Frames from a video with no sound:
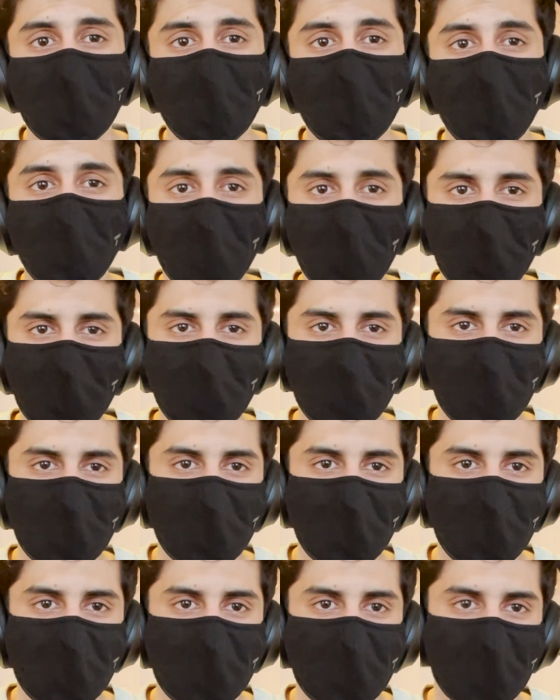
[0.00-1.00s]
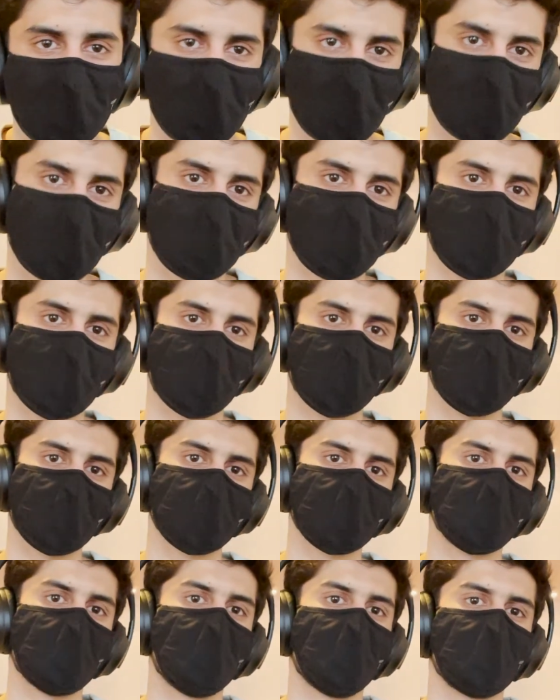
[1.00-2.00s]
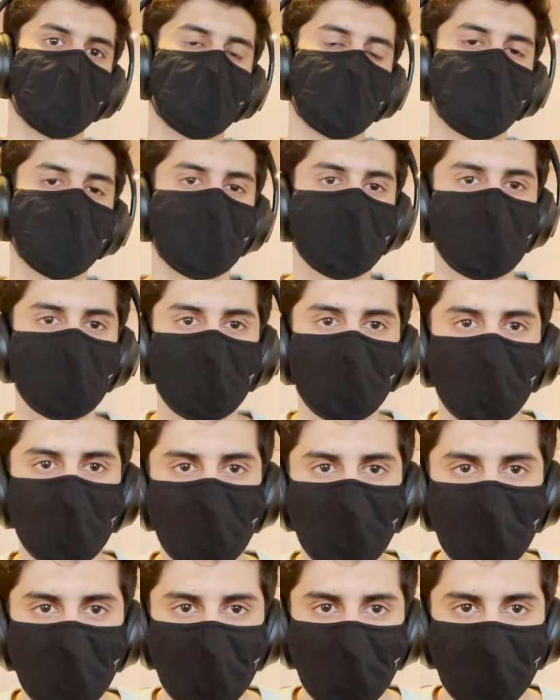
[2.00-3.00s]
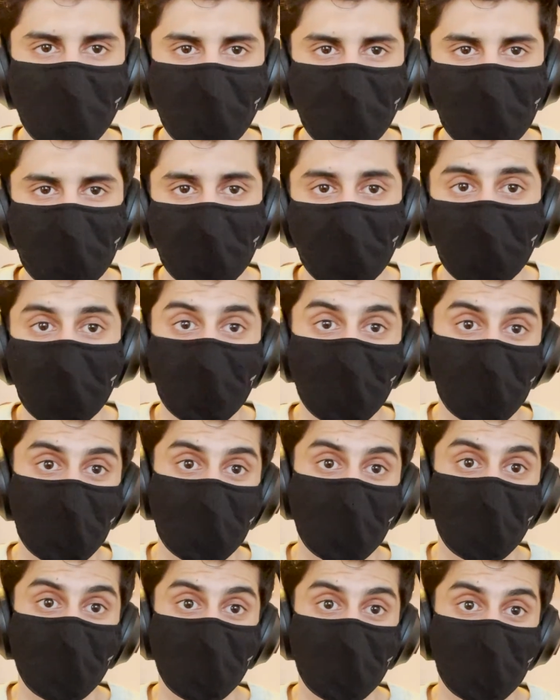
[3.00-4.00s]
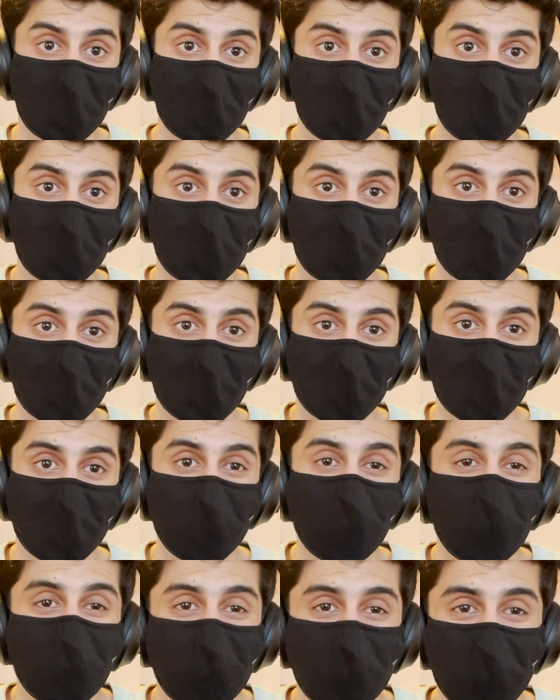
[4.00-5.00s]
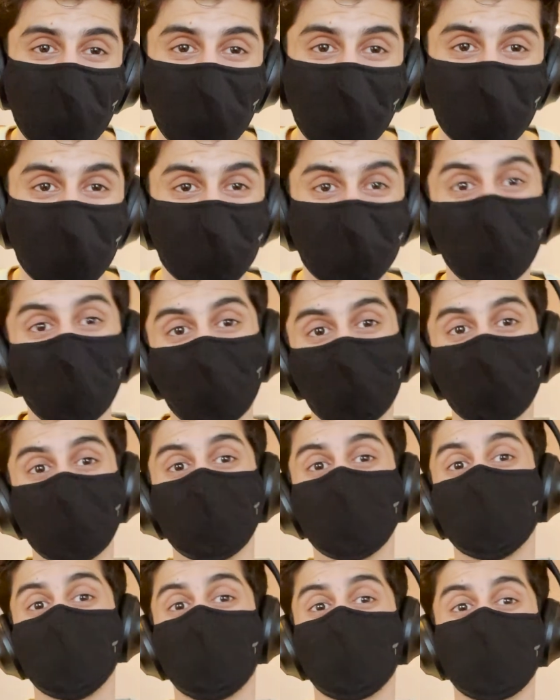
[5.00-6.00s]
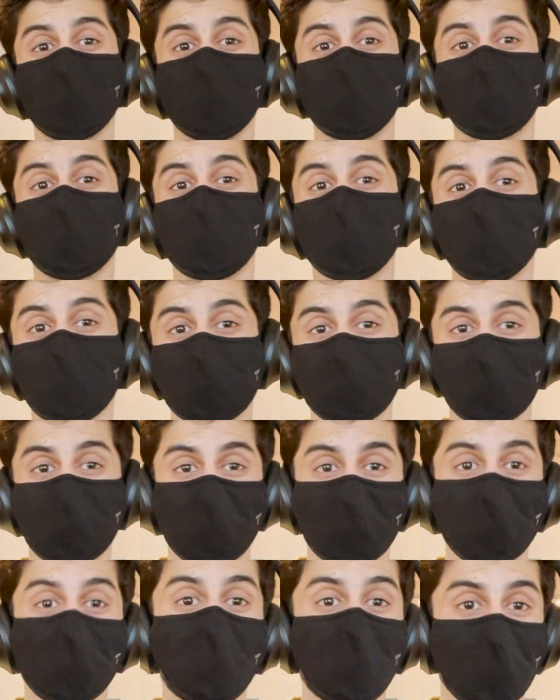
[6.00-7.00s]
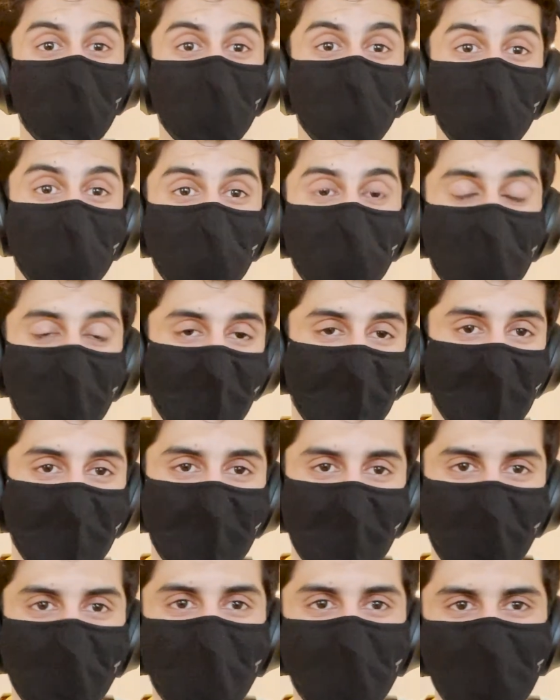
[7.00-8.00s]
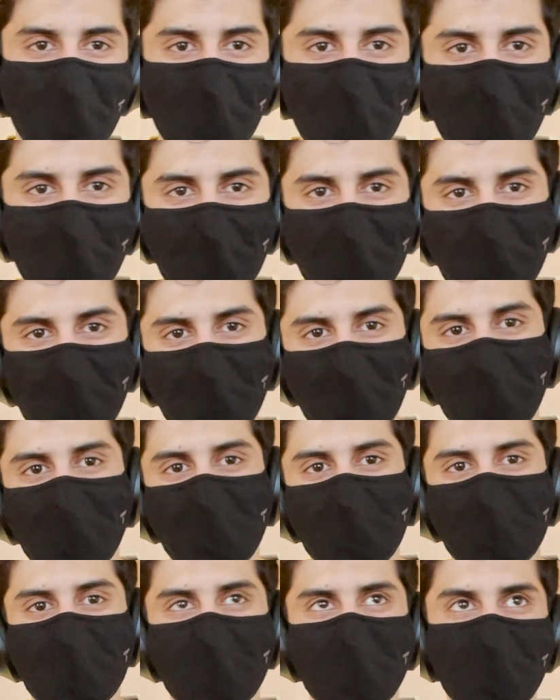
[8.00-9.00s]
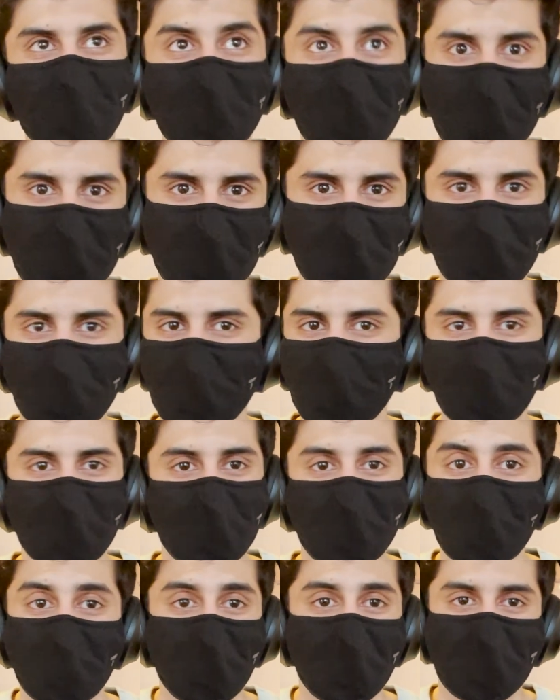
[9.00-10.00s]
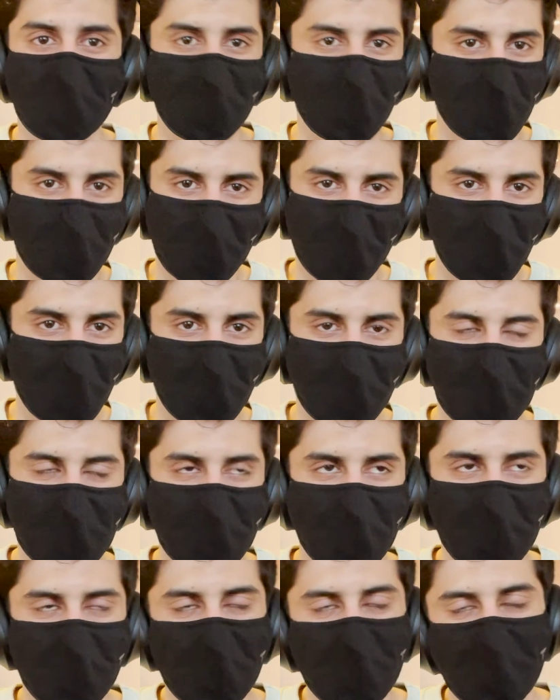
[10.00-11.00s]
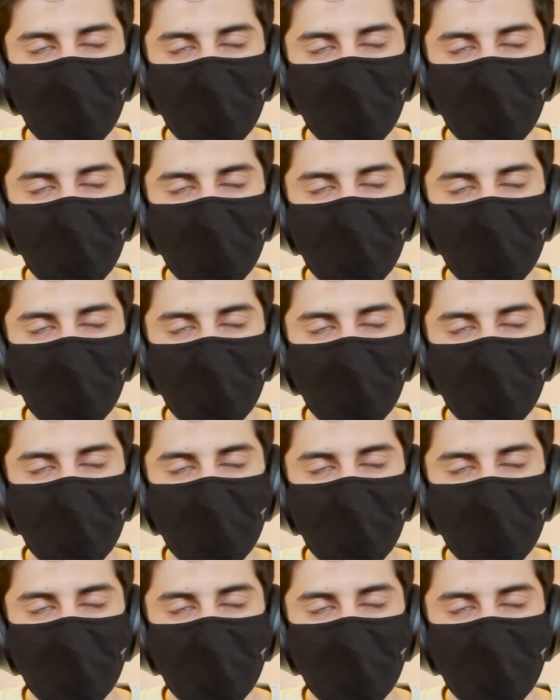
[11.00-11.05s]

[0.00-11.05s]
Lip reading: are taking decision of buying electric vehicle based on just the looks, because I think that's a viable argument when it comes to Teslas. I think they look amazing,